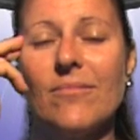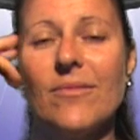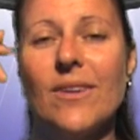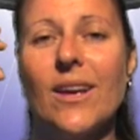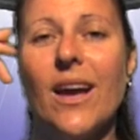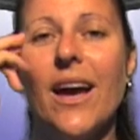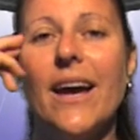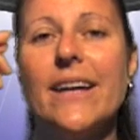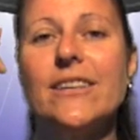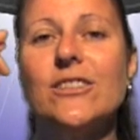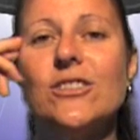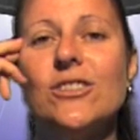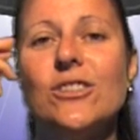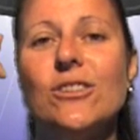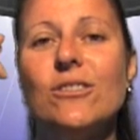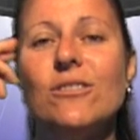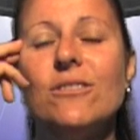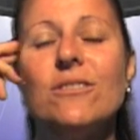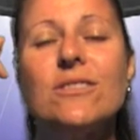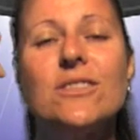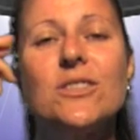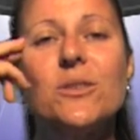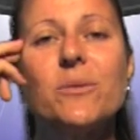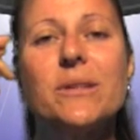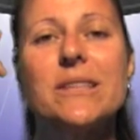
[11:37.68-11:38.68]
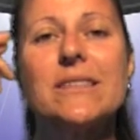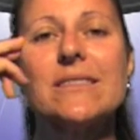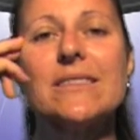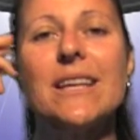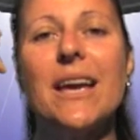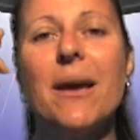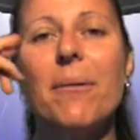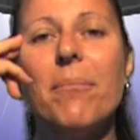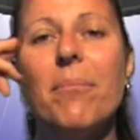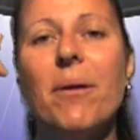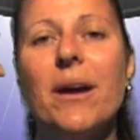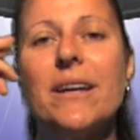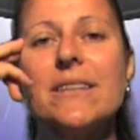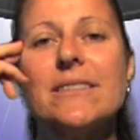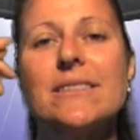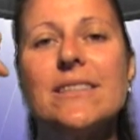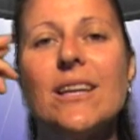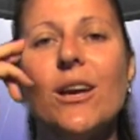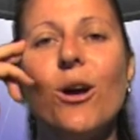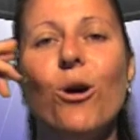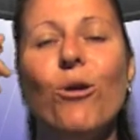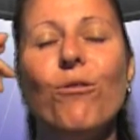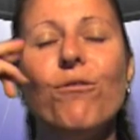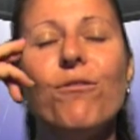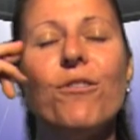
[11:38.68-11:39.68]
I choose to accept
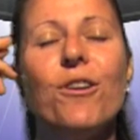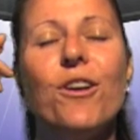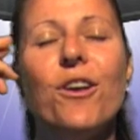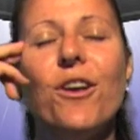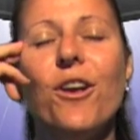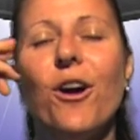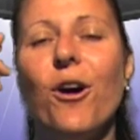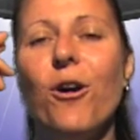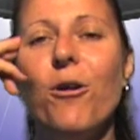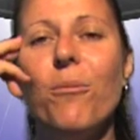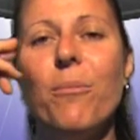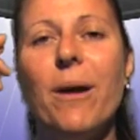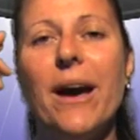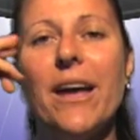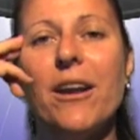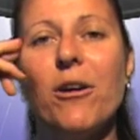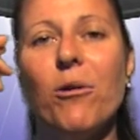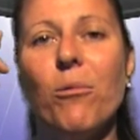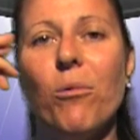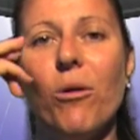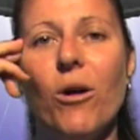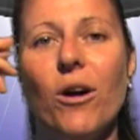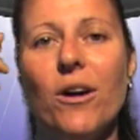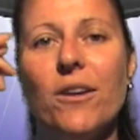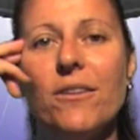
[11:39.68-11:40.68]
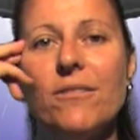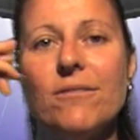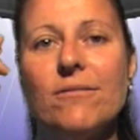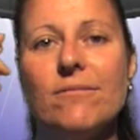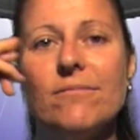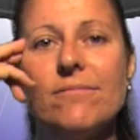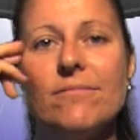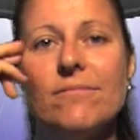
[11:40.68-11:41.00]
myself no matter what.